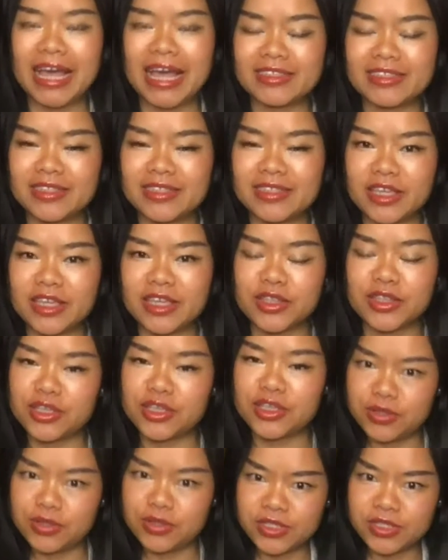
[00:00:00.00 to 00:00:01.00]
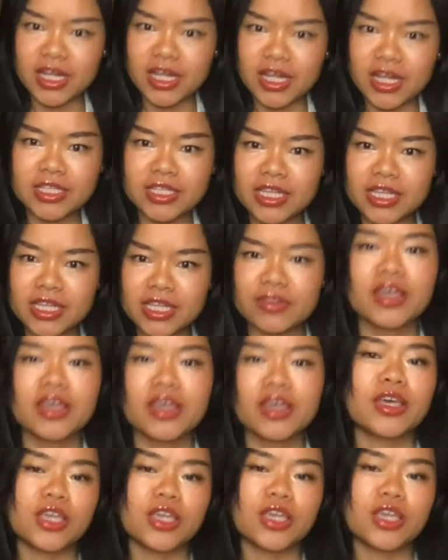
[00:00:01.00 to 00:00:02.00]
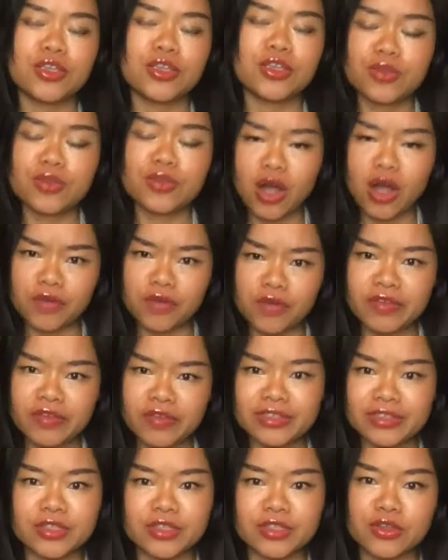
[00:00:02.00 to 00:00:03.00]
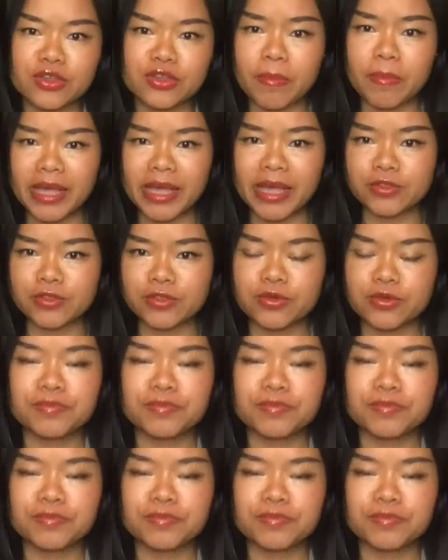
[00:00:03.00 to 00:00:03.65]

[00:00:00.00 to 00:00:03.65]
Either in your study, in your office, in your bedroom,